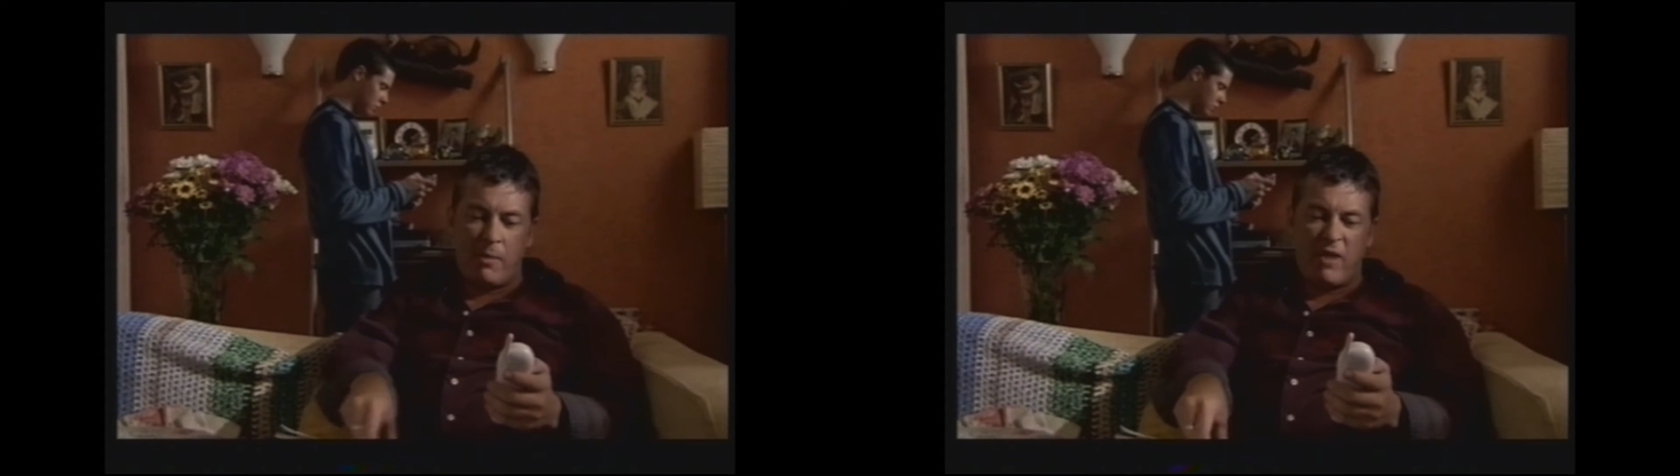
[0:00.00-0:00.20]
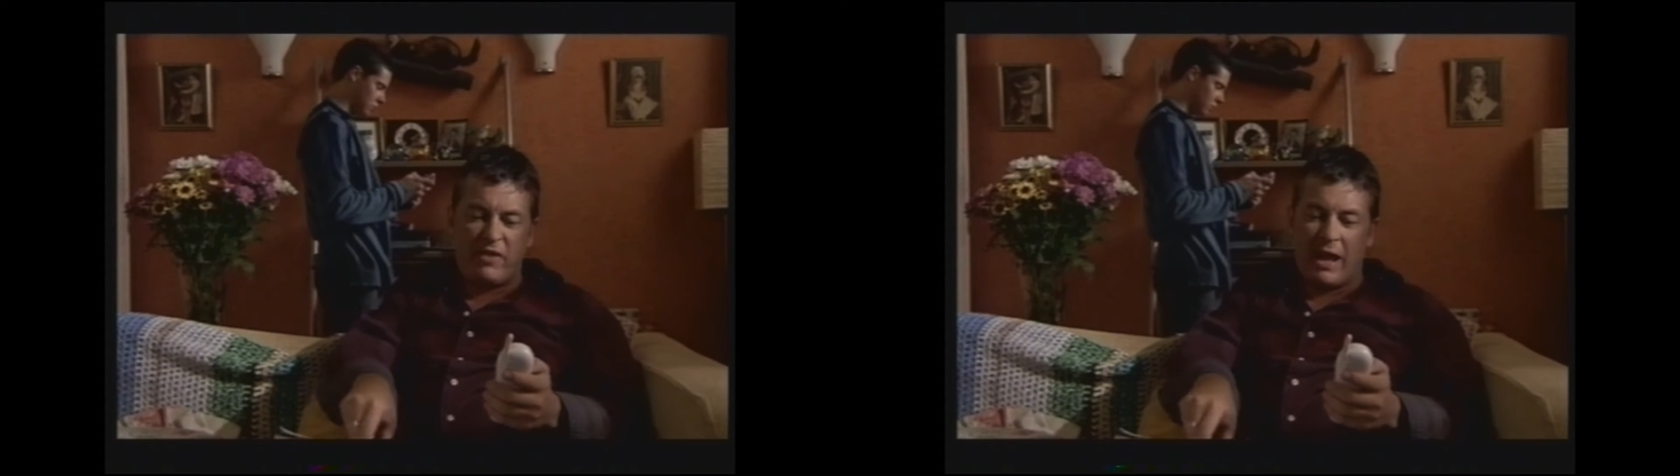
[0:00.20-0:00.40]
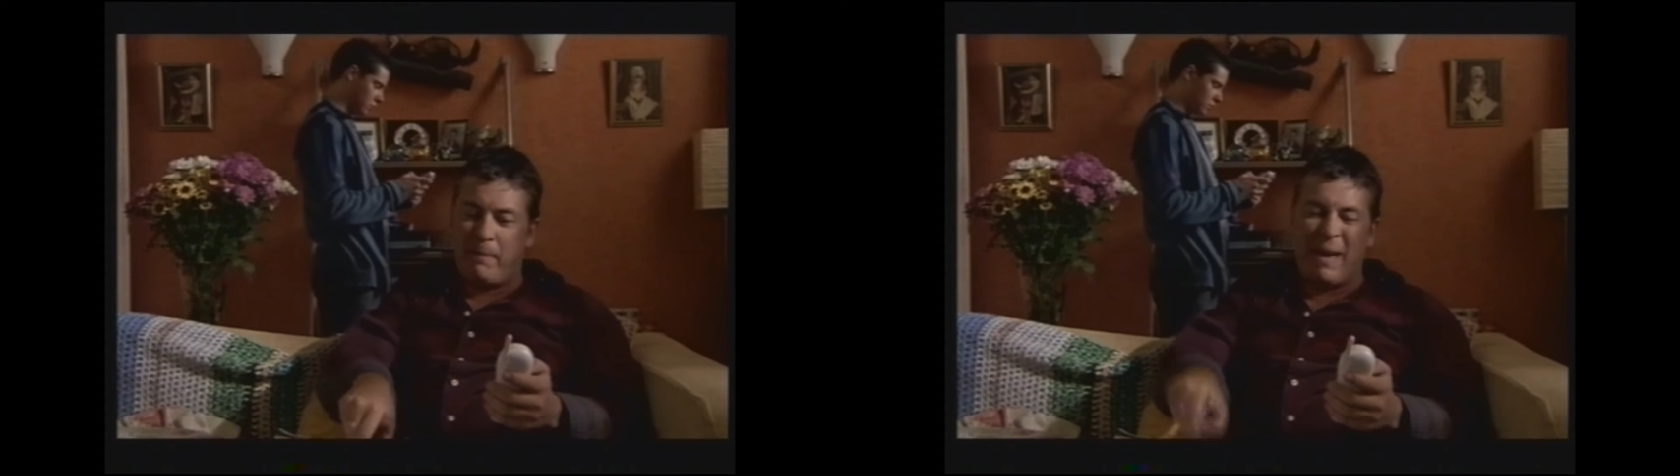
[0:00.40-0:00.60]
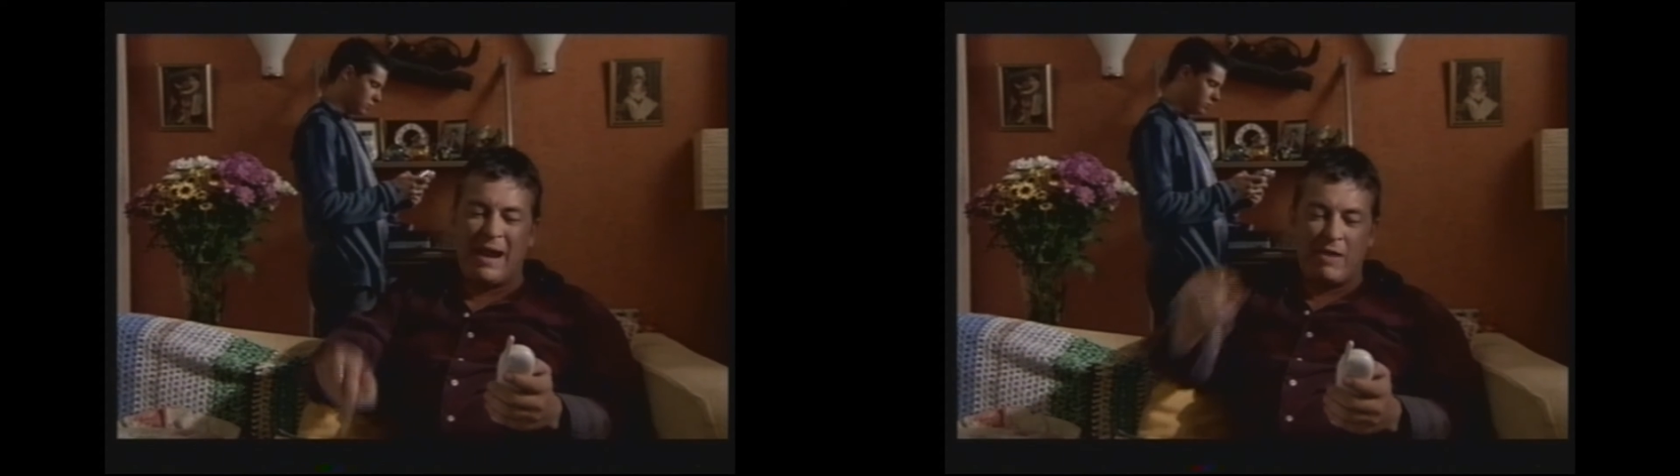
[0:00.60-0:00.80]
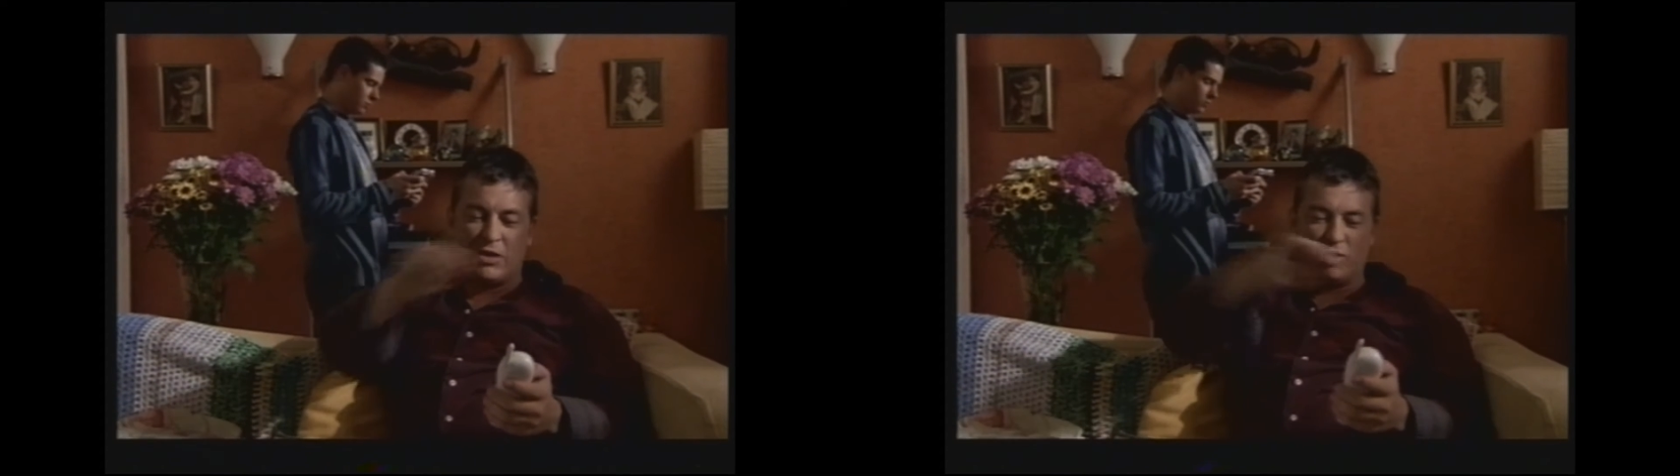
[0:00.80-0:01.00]
I might even get a
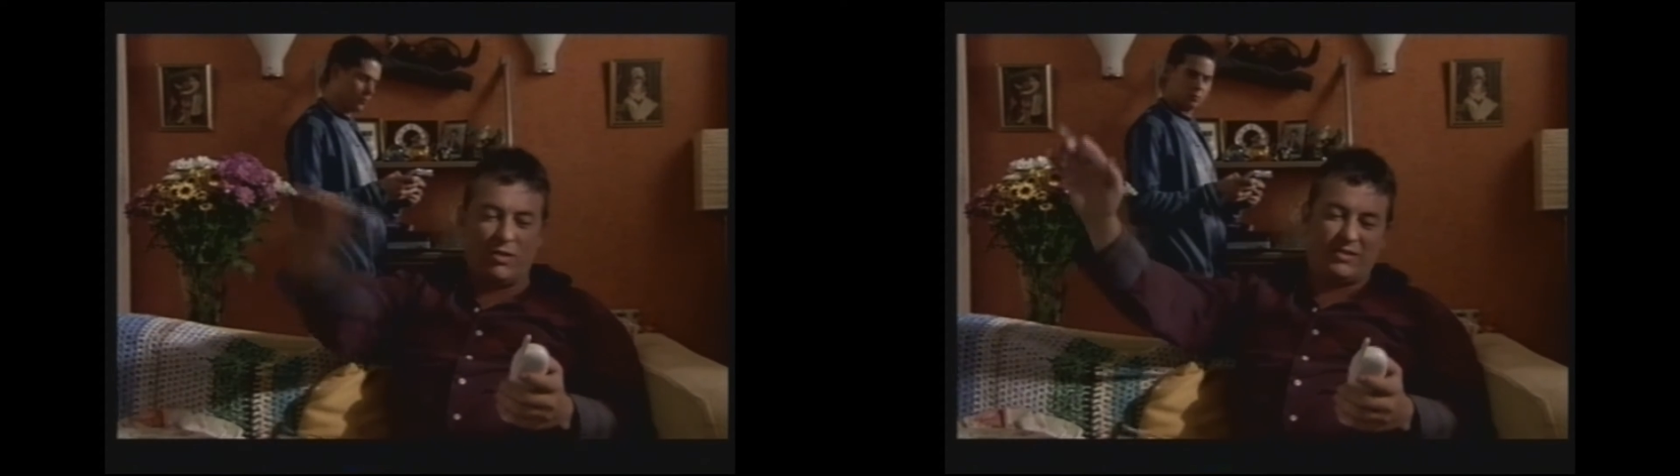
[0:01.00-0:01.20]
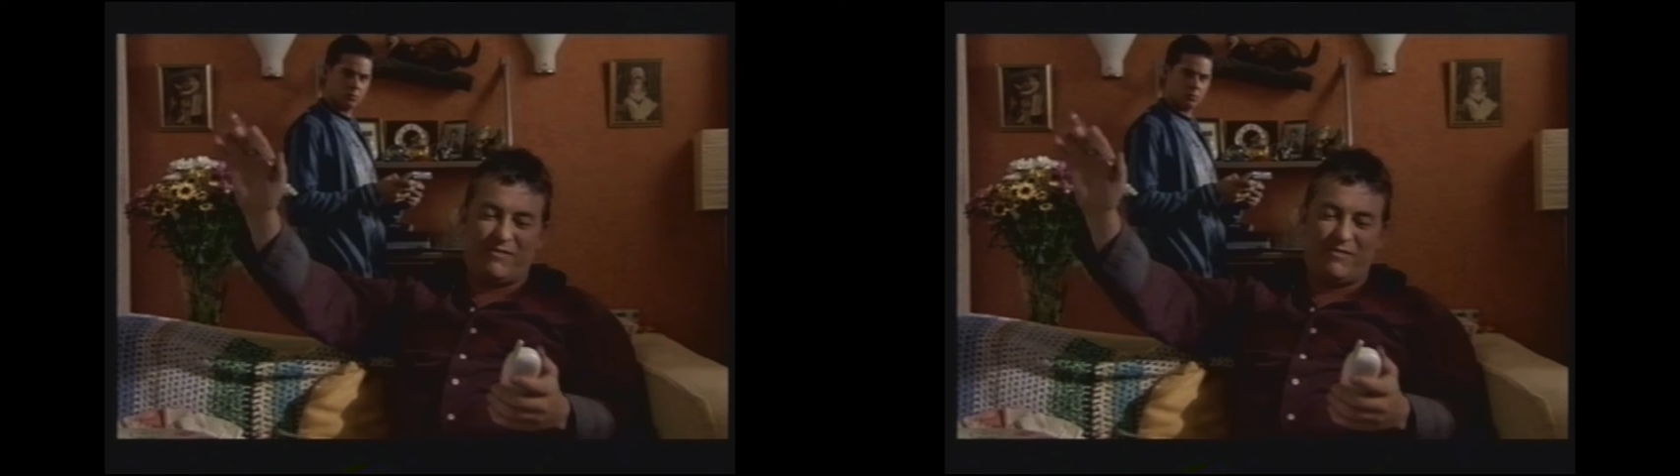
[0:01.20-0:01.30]
banner outside